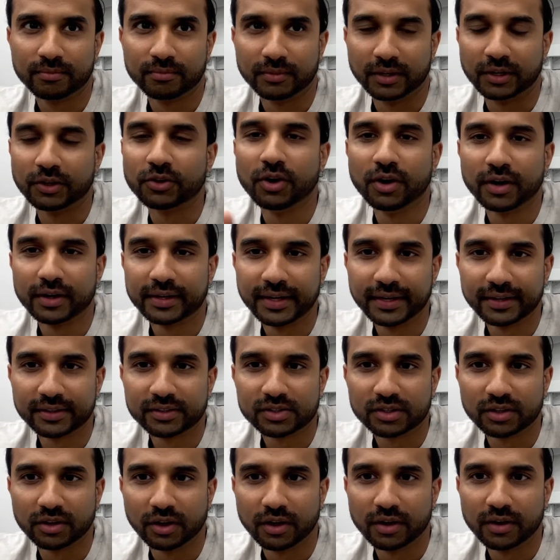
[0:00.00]
it got a
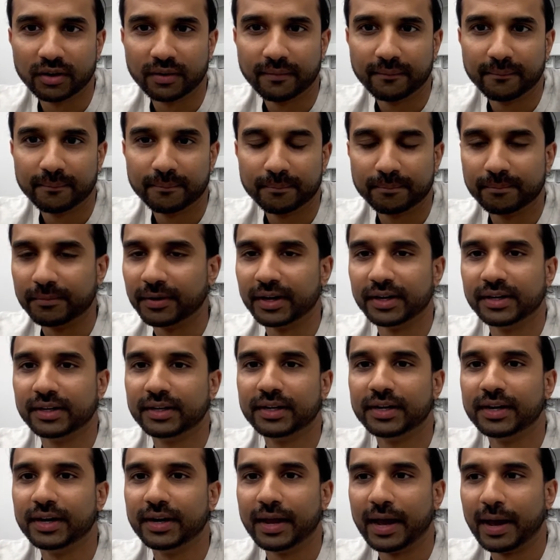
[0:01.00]
kickstart, but it
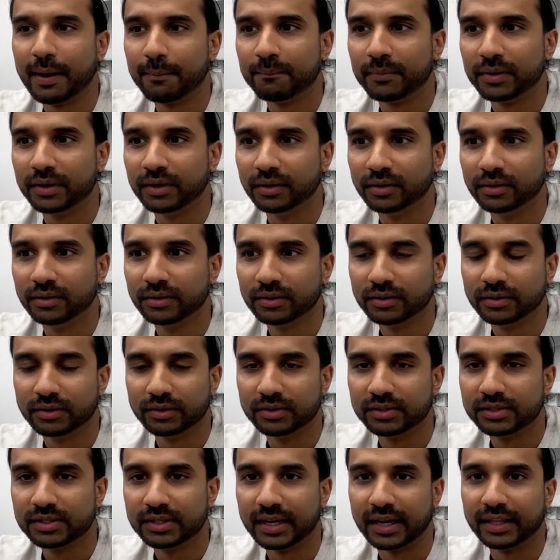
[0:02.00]
didn't happen,
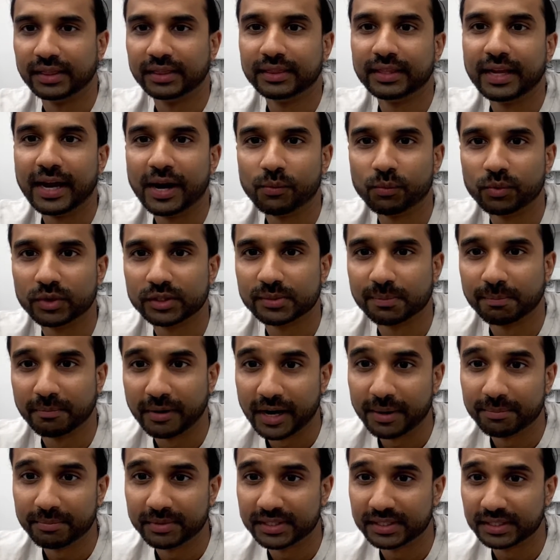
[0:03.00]
you see. And that was
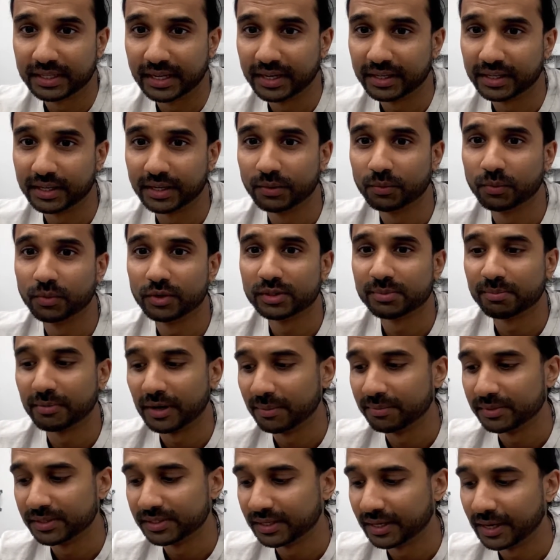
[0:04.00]
my mistake. It was
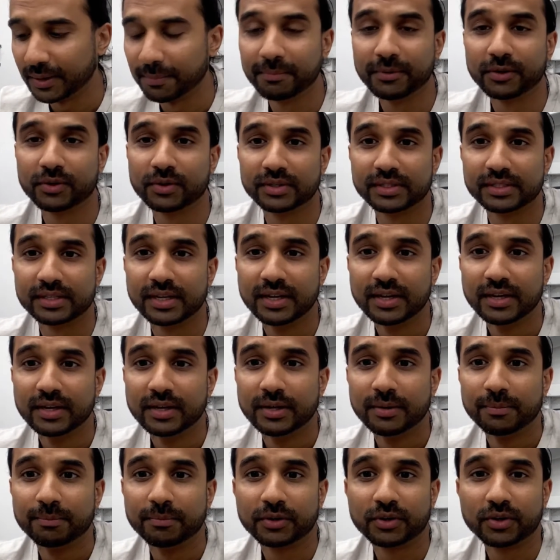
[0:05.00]
my mistake because
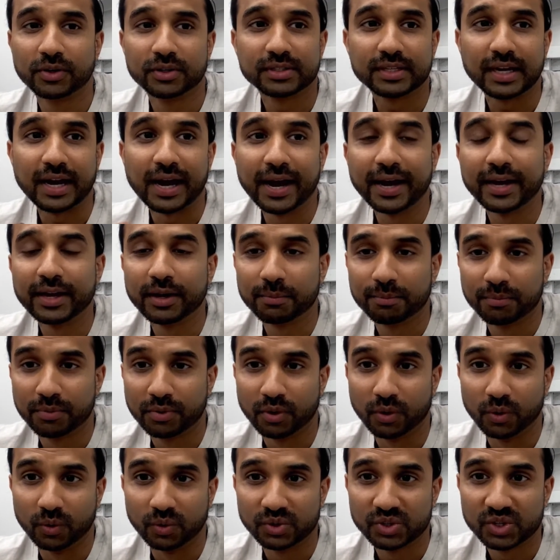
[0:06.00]
I
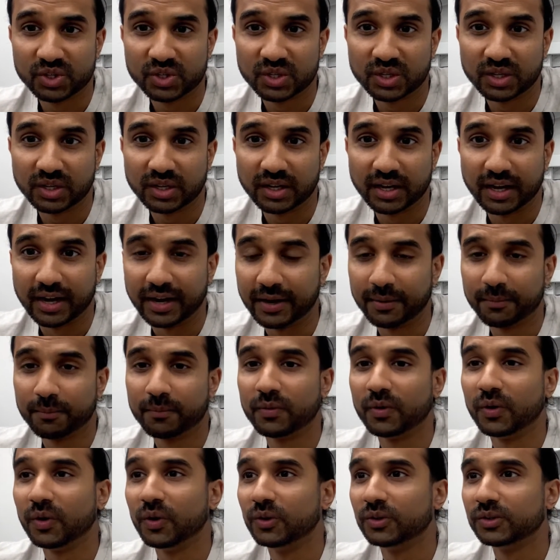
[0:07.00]

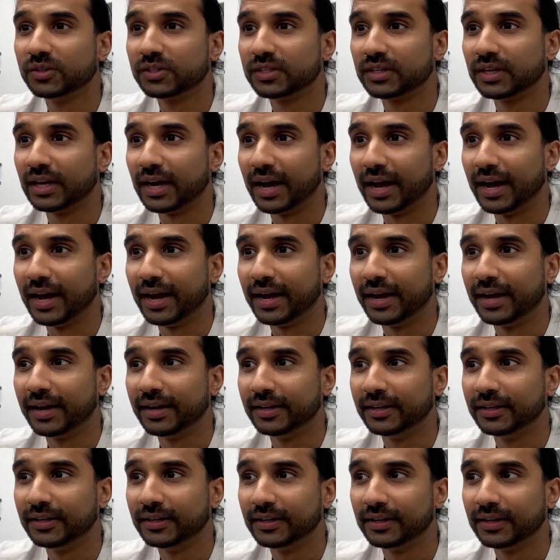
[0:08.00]
approached
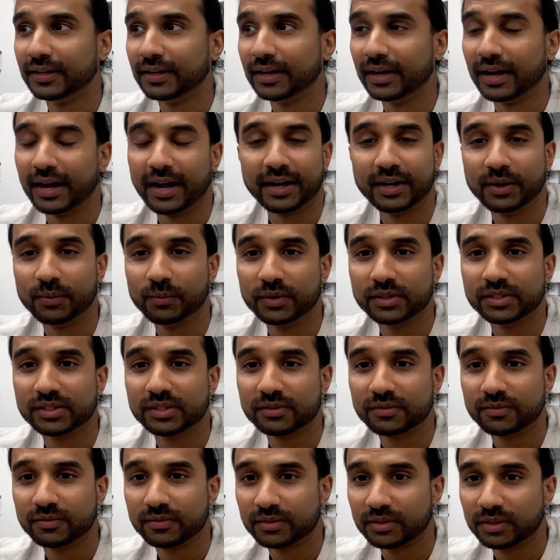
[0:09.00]
and it was
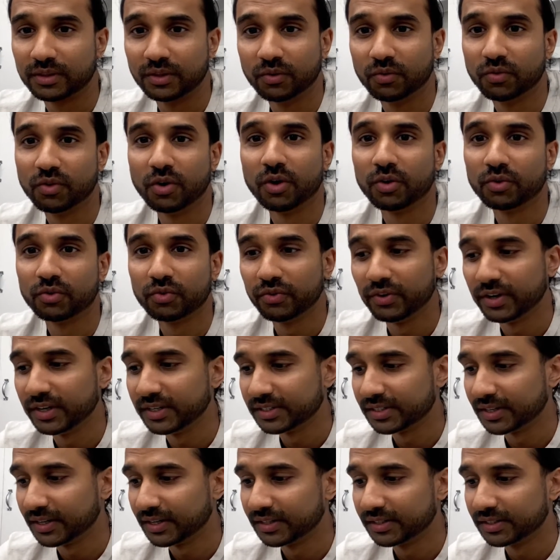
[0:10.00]
the wrong
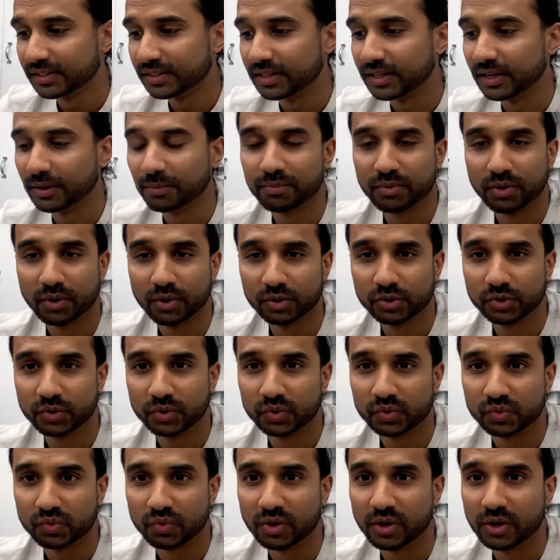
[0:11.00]
reasons. The approach
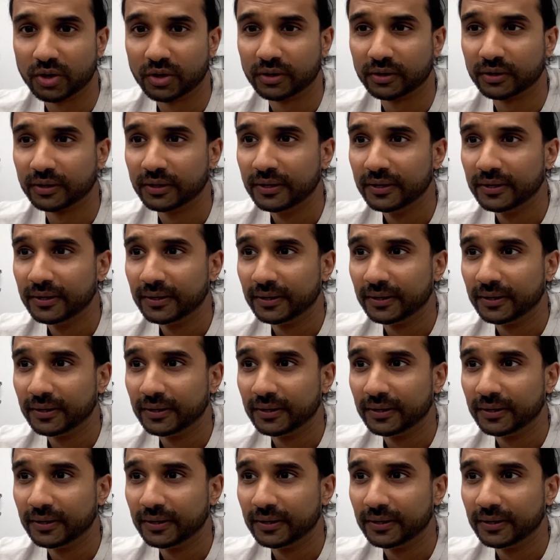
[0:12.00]
was wrong.